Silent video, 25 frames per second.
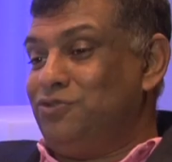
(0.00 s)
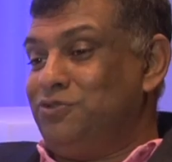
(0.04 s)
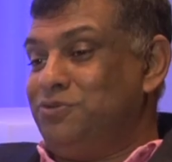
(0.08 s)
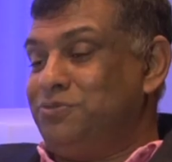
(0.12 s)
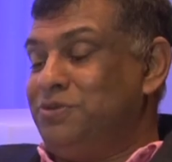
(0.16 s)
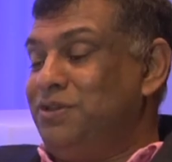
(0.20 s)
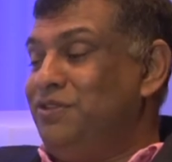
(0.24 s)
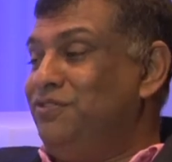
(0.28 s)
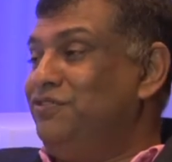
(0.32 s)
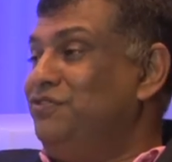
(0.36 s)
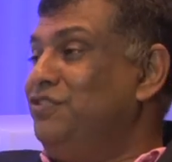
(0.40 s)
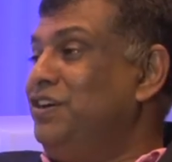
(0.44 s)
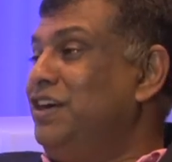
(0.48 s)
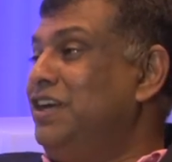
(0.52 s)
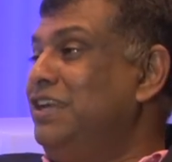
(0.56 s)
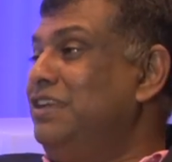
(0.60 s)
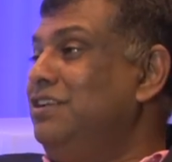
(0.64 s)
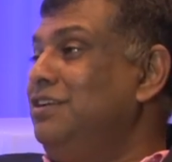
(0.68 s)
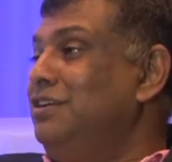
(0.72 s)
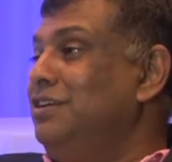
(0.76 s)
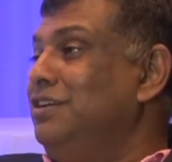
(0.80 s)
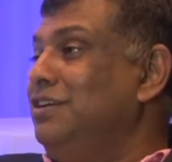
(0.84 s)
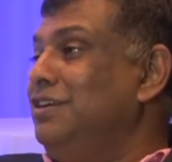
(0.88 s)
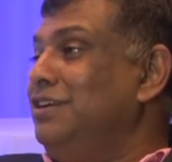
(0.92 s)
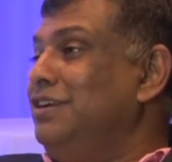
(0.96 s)
It's been
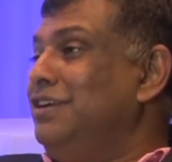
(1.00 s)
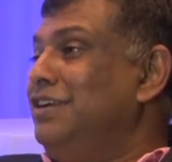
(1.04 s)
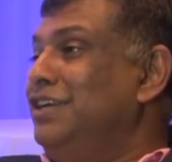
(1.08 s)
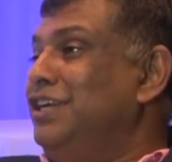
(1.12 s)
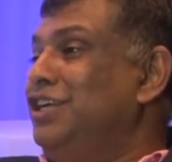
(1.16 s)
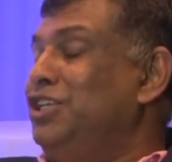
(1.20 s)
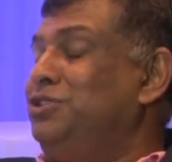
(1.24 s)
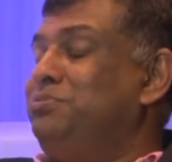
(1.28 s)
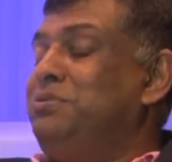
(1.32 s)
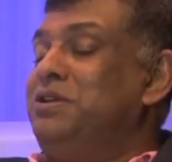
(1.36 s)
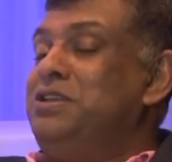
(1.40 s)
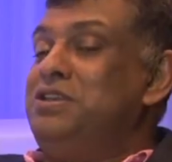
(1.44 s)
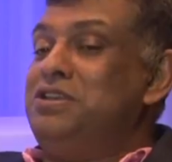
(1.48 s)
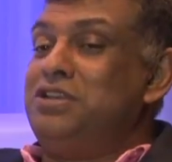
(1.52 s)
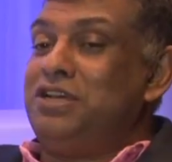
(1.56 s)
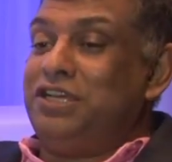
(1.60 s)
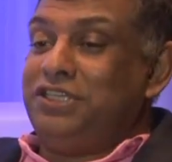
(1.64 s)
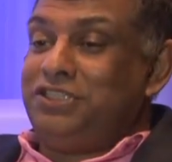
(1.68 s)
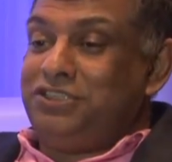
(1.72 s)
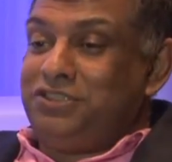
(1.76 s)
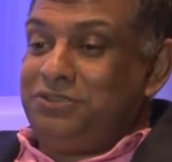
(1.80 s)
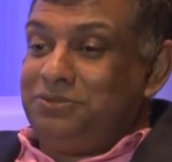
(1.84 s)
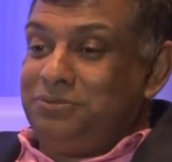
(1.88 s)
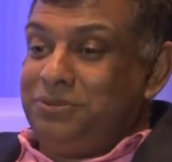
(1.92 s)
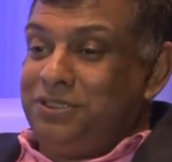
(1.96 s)
fun. It's been
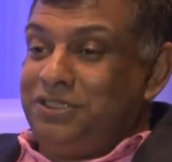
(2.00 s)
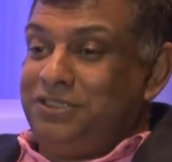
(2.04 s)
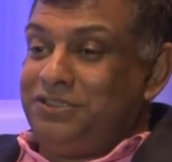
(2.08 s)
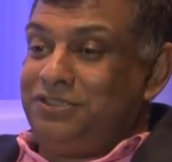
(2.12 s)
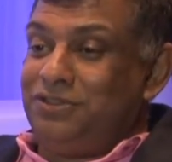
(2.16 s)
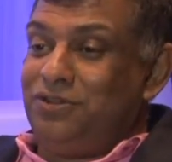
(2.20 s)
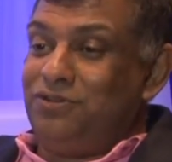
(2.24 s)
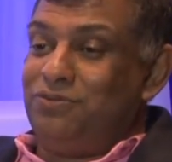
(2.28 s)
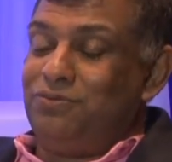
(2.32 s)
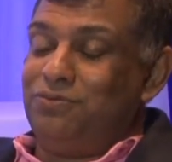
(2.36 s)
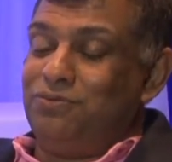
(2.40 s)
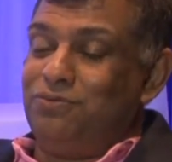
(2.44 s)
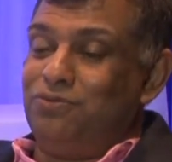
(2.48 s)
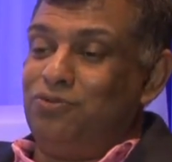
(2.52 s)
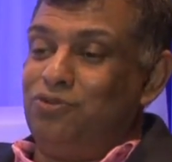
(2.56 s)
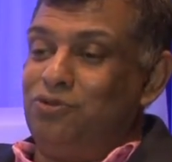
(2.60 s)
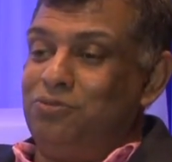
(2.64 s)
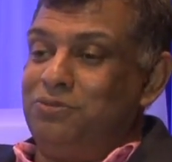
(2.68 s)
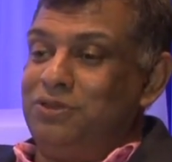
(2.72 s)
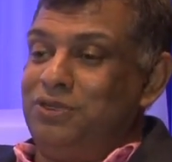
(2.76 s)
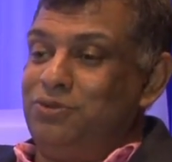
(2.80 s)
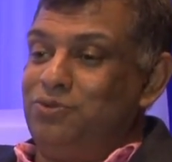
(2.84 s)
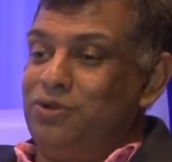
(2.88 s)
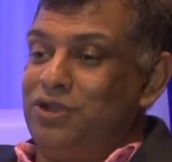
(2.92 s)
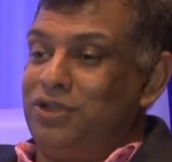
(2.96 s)
nice to be so
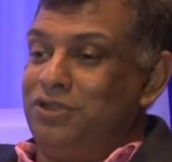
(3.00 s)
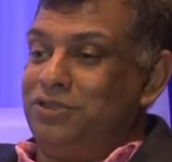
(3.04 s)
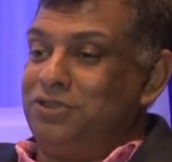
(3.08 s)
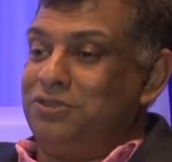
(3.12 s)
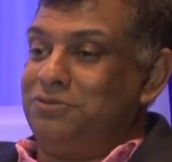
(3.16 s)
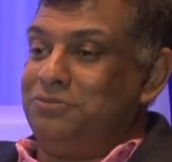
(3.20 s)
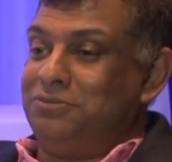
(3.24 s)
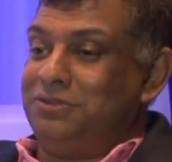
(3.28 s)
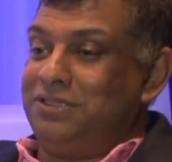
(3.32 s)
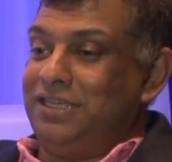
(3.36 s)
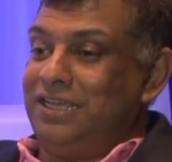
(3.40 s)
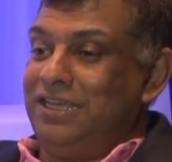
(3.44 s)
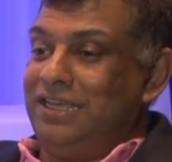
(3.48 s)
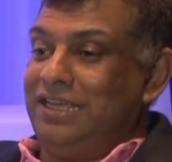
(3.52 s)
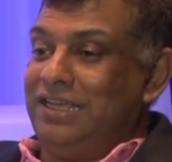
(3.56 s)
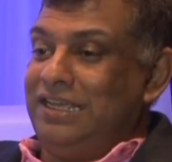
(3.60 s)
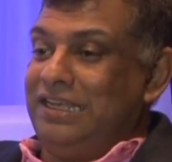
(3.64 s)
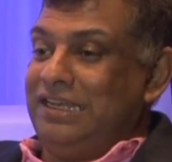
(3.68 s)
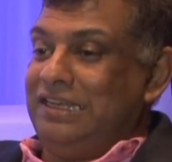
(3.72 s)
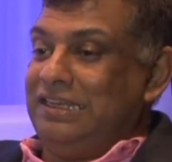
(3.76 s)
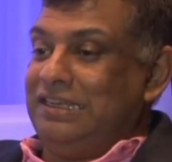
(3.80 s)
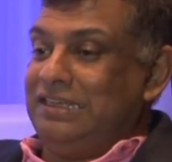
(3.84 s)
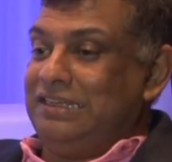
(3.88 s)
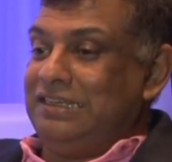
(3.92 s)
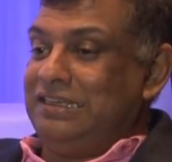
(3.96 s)
warmly welcomed.
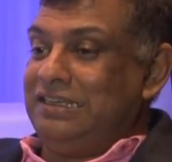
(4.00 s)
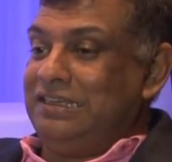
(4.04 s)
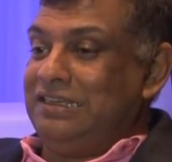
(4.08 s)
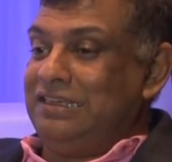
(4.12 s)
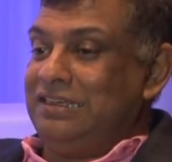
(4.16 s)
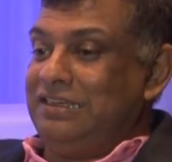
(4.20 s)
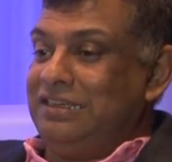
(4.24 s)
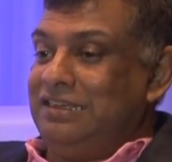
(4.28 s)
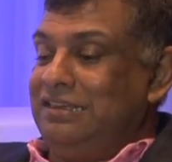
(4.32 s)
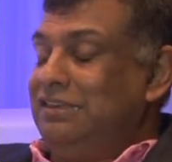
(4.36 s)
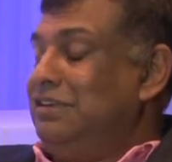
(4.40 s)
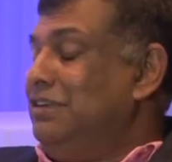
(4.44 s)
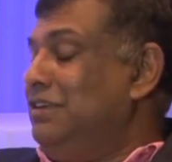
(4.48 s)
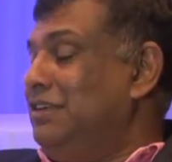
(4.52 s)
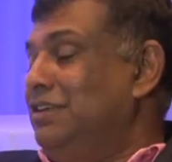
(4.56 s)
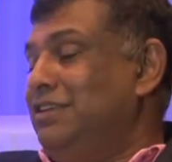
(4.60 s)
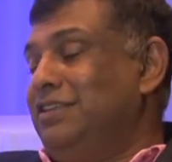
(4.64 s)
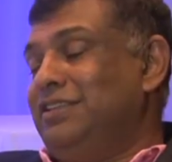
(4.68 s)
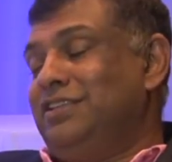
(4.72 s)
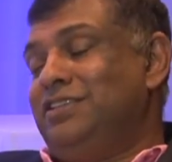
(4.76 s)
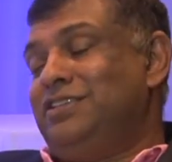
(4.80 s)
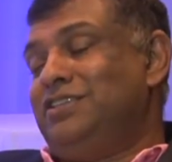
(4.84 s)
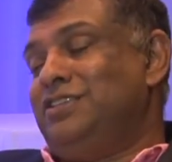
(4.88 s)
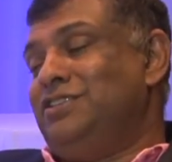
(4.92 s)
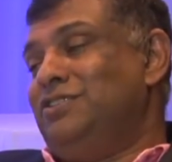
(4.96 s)
And I've
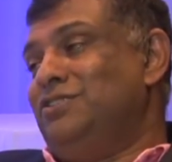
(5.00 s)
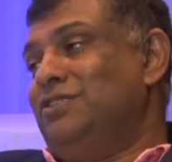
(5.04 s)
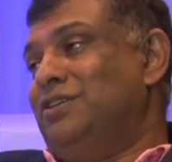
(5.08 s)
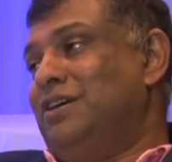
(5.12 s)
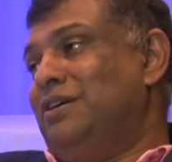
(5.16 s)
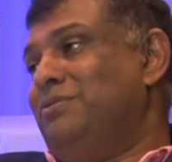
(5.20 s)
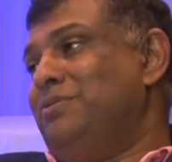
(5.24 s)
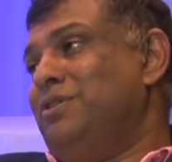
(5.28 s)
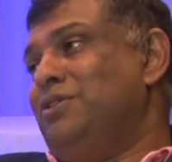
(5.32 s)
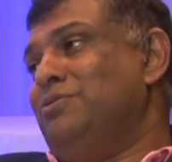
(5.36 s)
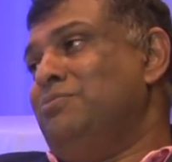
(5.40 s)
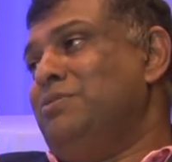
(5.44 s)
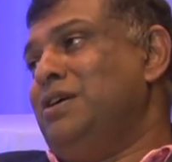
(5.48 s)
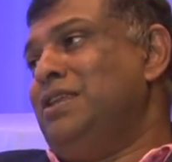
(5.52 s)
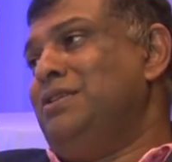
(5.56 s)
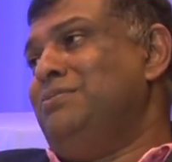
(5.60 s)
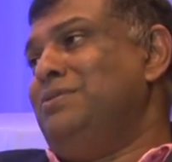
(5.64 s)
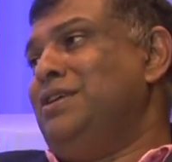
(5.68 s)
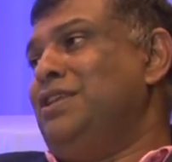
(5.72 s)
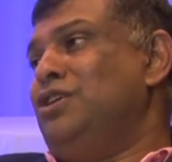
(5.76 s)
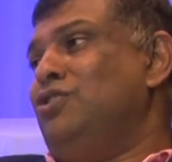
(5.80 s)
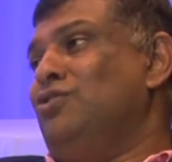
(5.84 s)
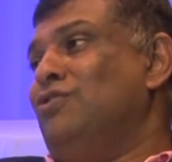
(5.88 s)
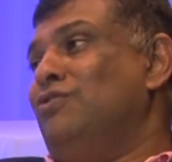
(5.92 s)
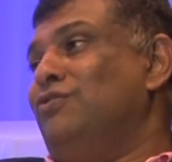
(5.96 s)
been in many,
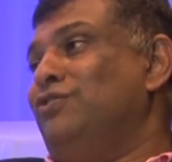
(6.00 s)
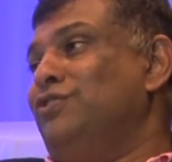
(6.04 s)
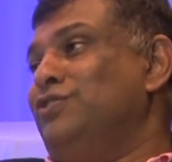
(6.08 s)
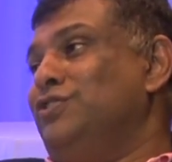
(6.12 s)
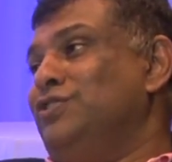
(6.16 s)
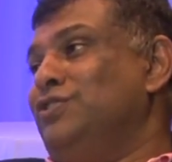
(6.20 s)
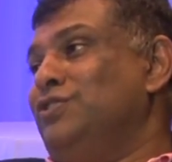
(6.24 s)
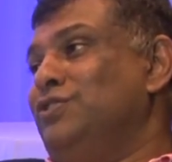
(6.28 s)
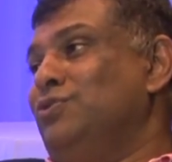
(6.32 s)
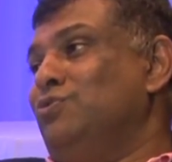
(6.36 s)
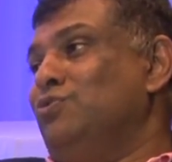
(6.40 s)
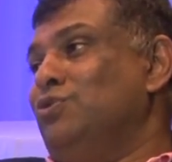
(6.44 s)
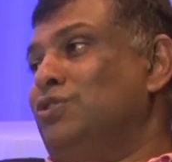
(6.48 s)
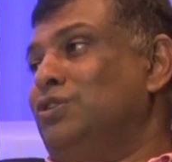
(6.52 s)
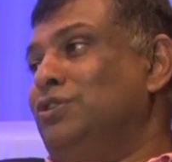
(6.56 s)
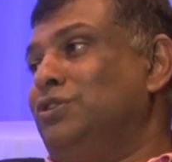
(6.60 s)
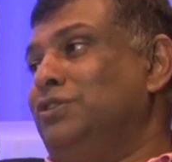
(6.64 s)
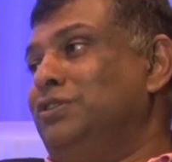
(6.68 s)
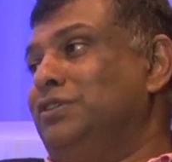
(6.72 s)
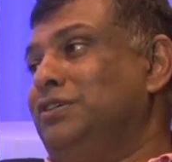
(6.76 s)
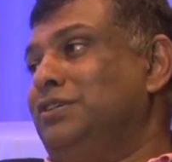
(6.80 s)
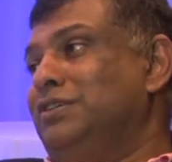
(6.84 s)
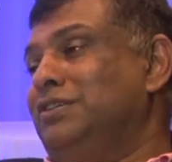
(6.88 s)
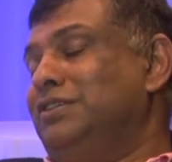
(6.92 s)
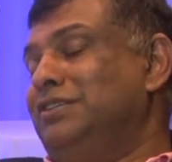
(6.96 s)
many conferences in the world.